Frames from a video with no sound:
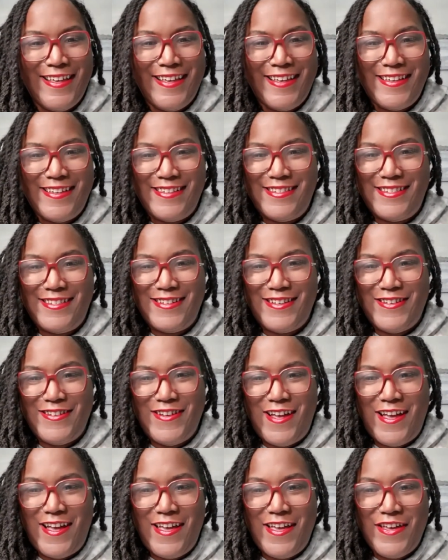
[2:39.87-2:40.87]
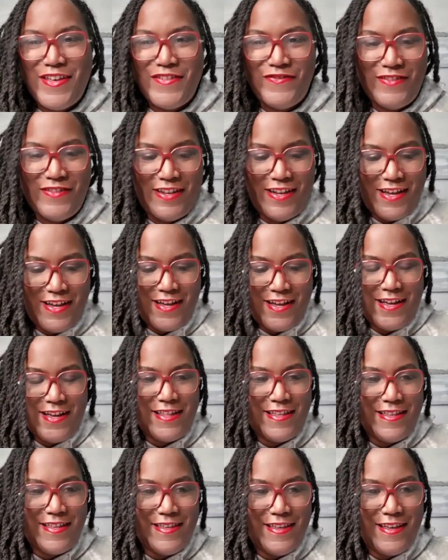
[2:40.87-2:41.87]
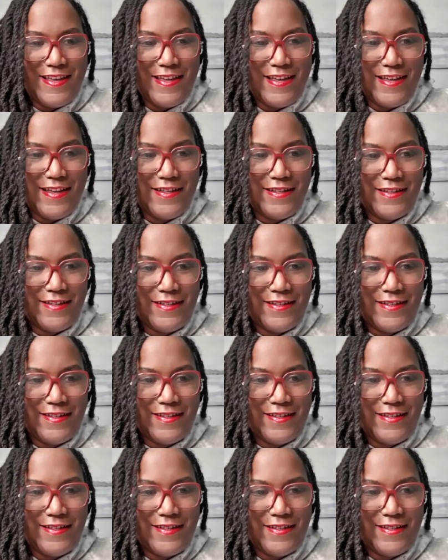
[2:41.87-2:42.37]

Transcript: So I have not yet